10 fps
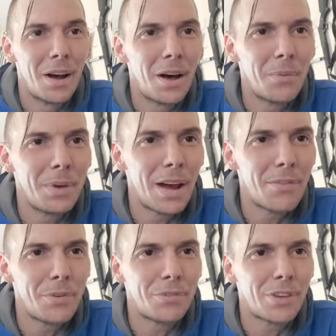We got a
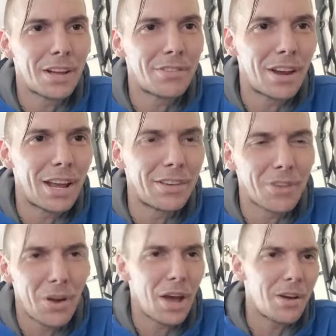few seconds delay.
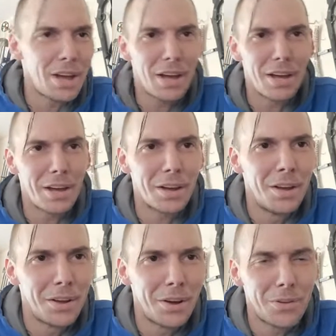Sorry. Oh yeah.
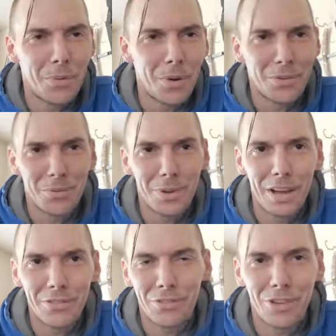No, don't worry. You
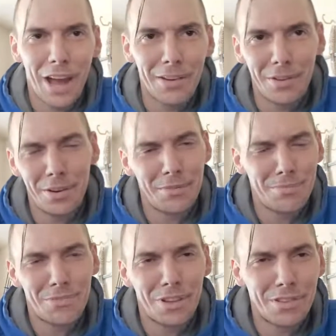guys chat, dude.
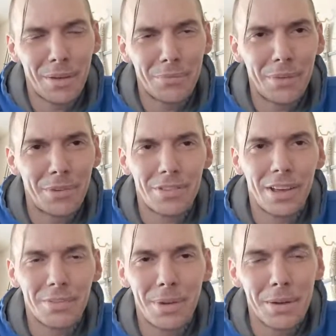Sometimes it
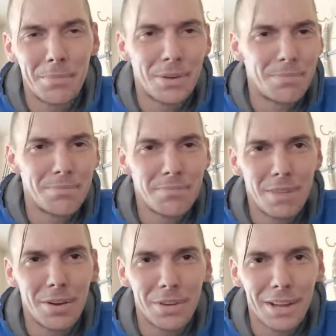takes a minute, but
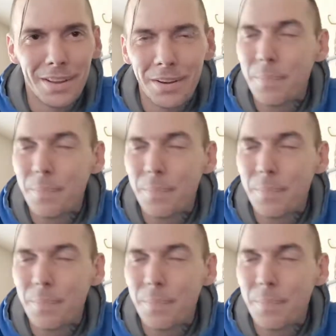it'll get there.